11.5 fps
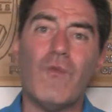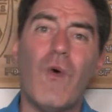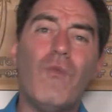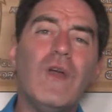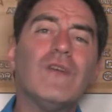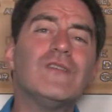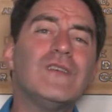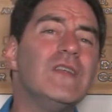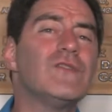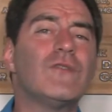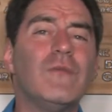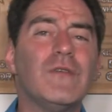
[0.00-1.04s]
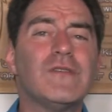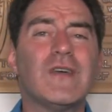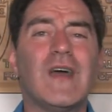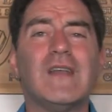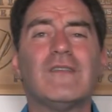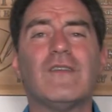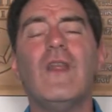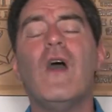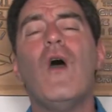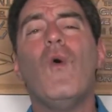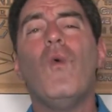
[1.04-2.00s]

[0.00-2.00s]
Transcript: And when we are seen as criminals in God's sight,